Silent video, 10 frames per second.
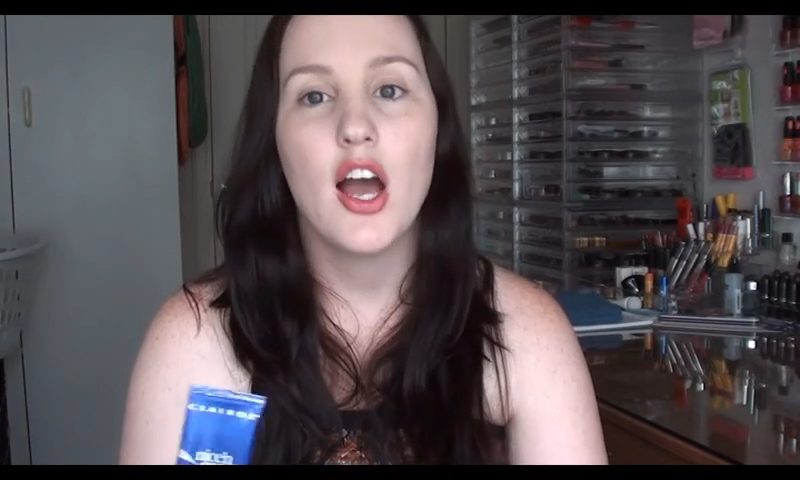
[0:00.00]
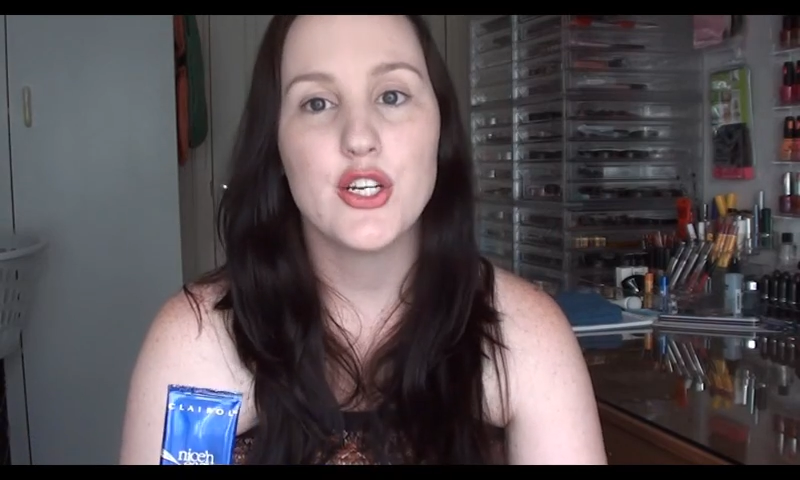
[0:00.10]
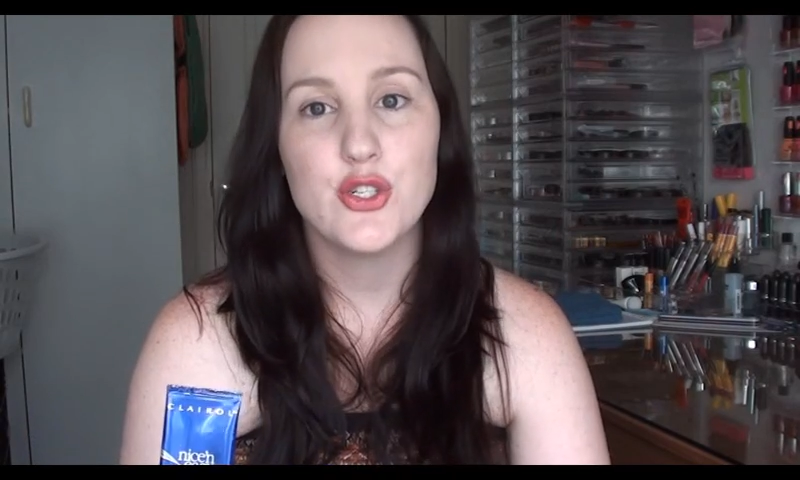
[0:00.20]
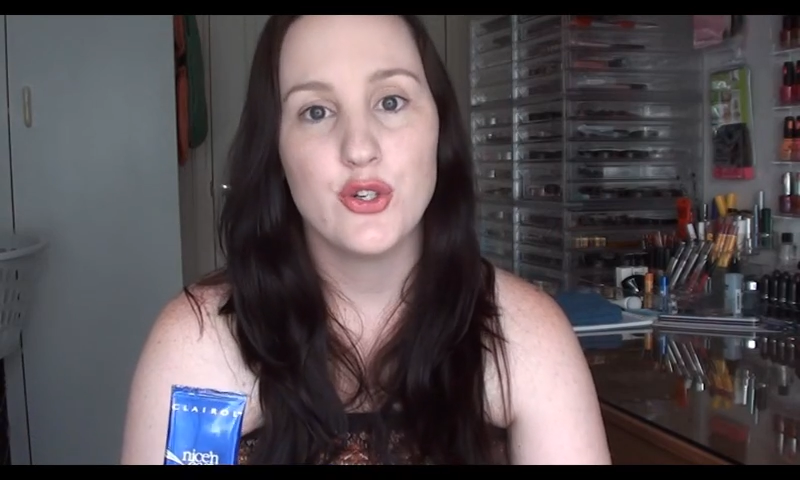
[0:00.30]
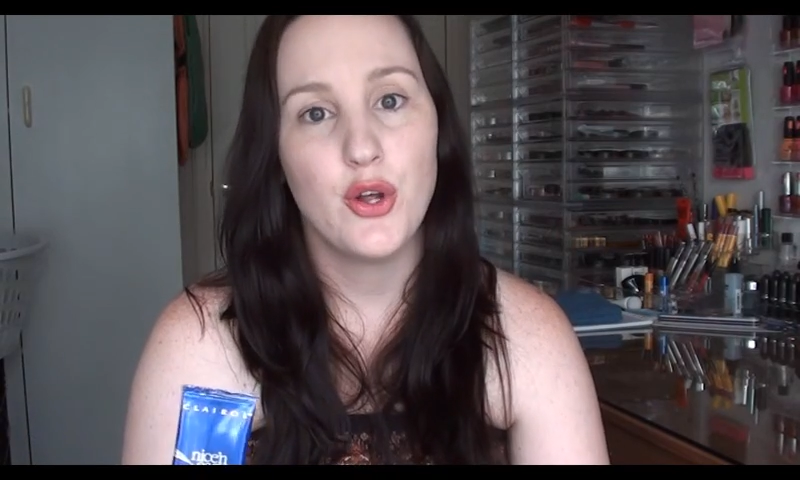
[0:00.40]

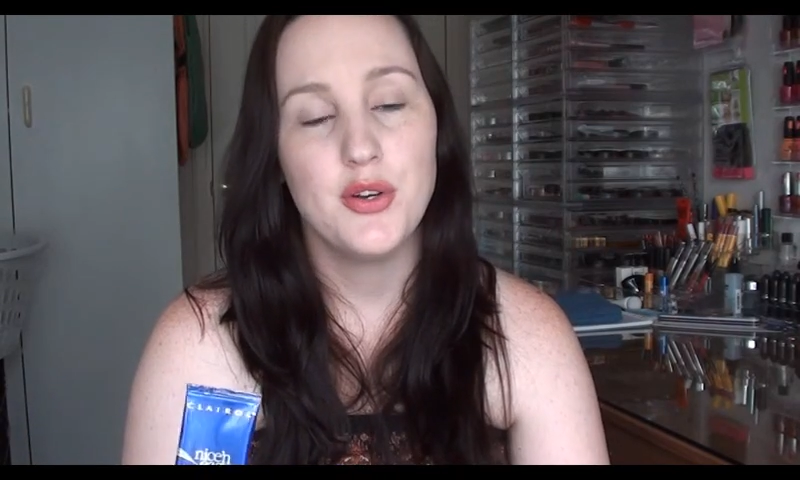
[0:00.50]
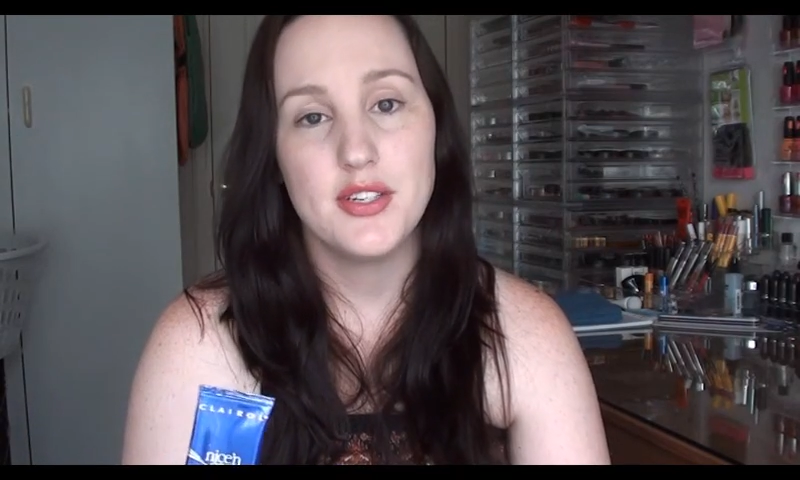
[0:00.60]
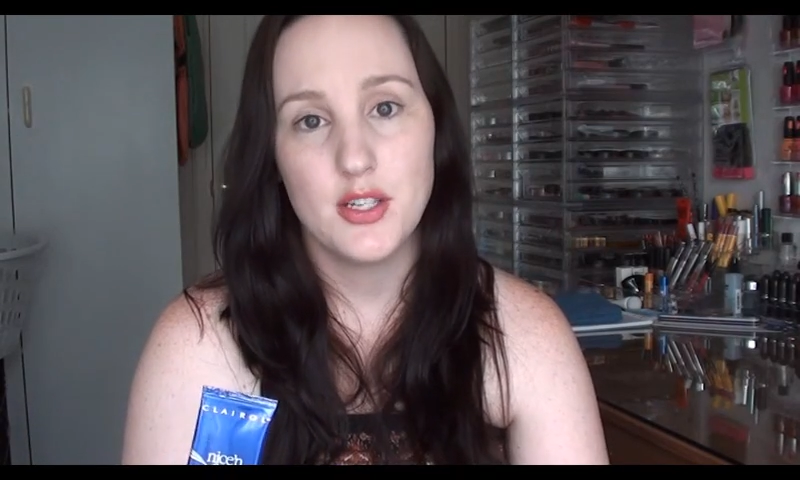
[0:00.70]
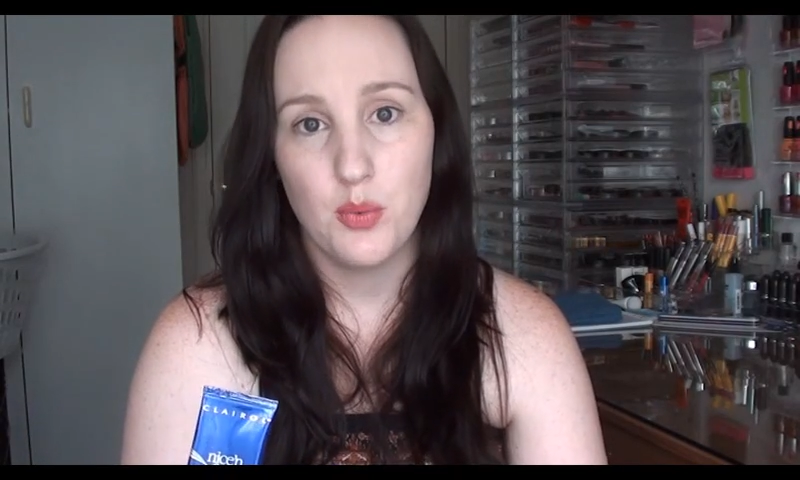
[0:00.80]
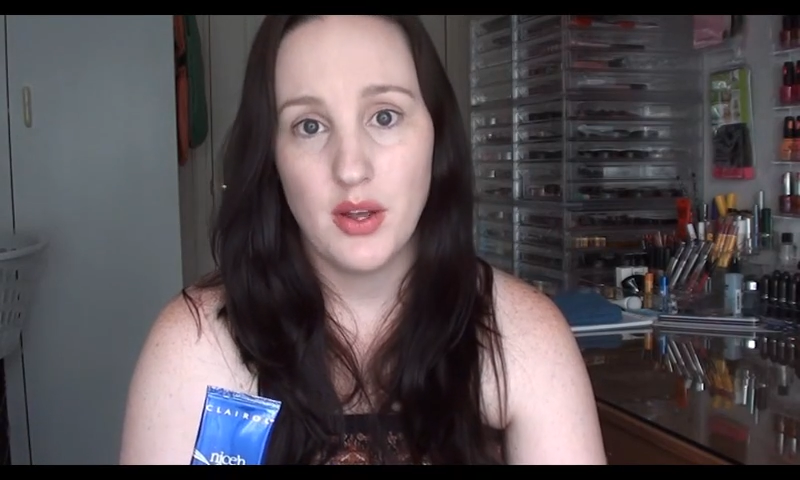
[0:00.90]
I do
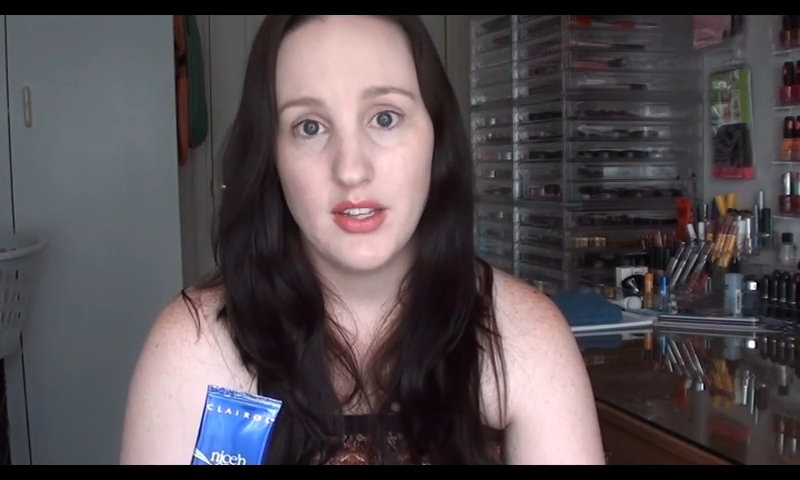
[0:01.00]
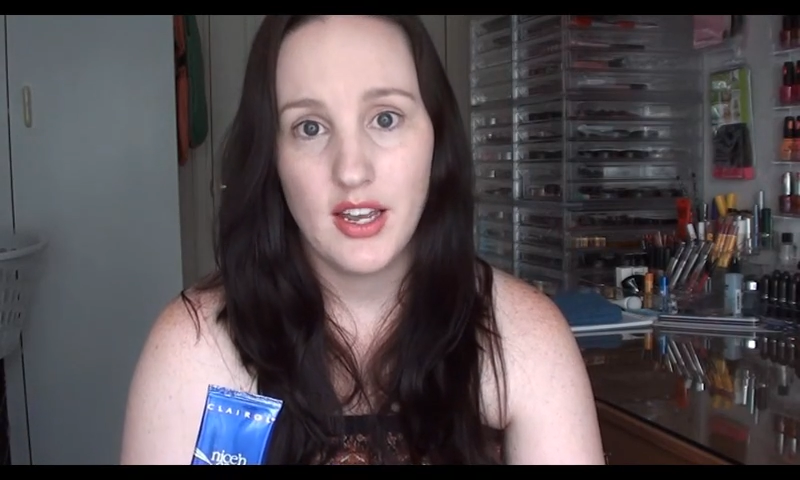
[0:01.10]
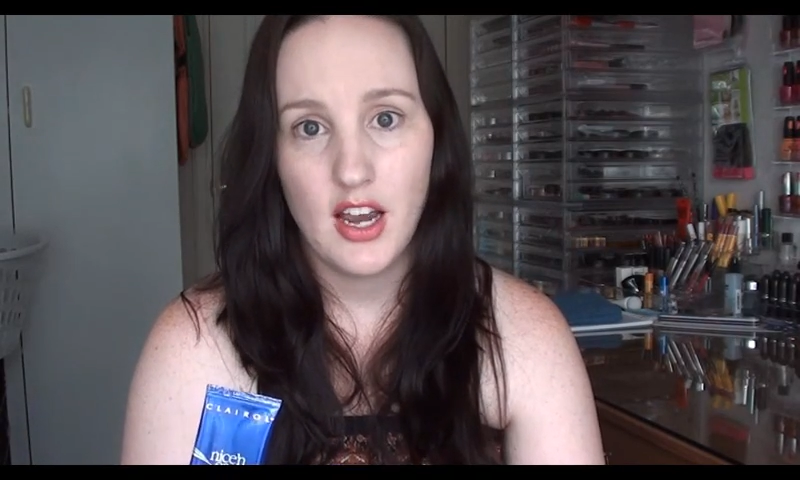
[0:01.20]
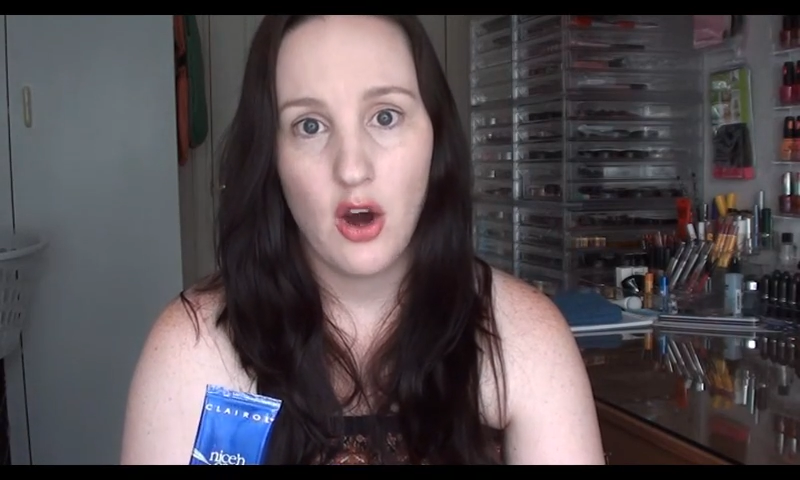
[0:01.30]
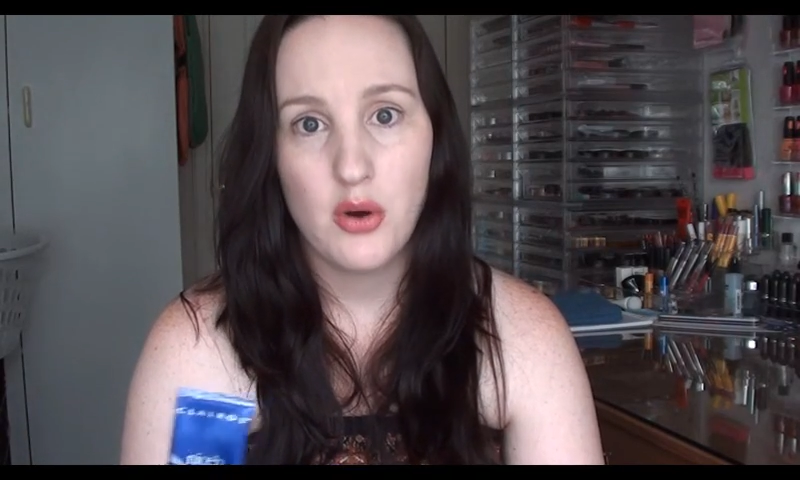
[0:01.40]
notice that when
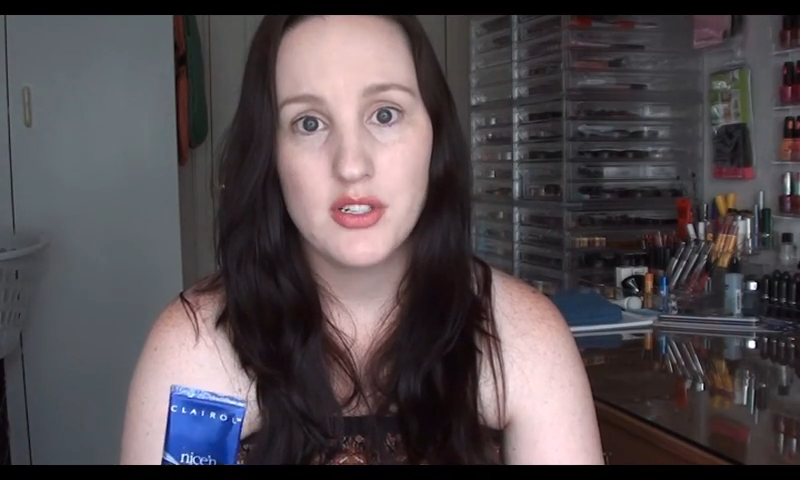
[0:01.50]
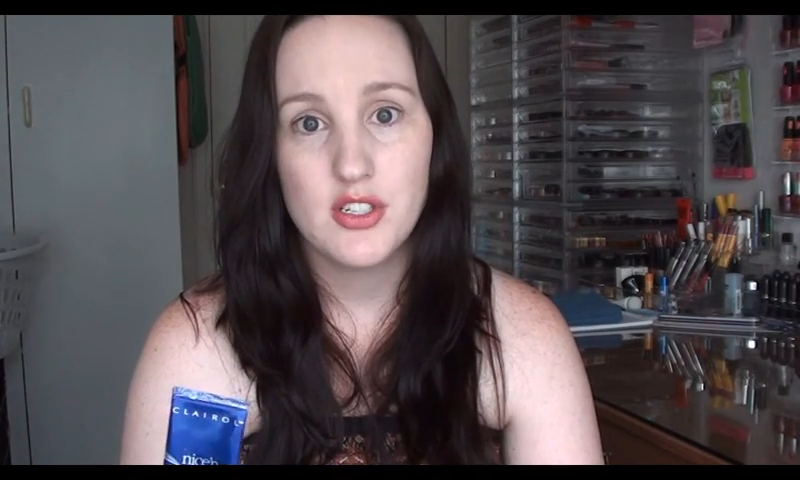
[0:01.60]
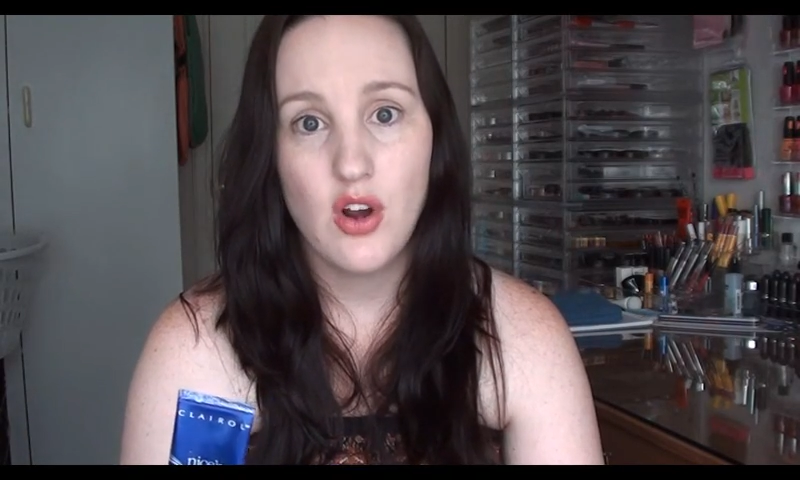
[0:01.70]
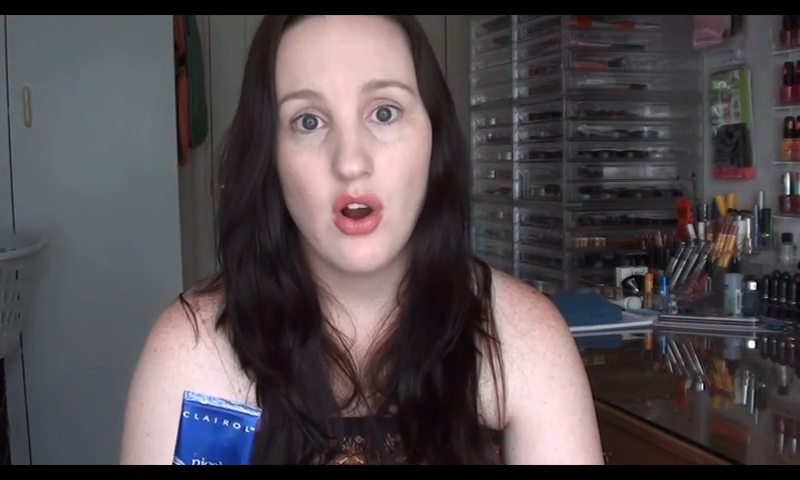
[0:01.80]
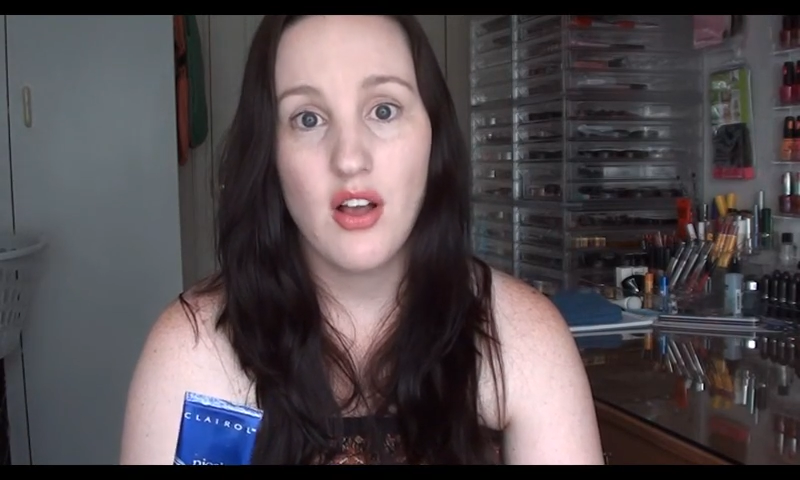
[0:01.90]
they are in
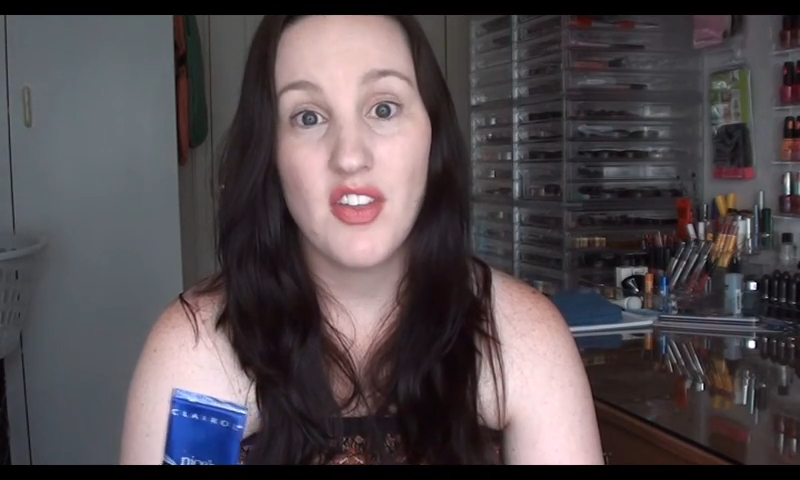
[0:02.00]
stock,